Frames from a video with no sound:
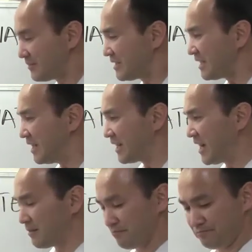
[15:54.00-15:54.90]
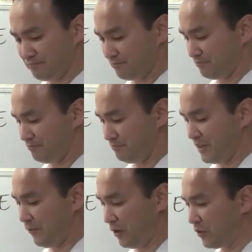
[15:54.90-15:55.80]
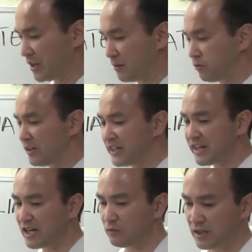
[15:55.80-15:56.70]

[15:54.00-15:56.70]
again, before we're completely done with this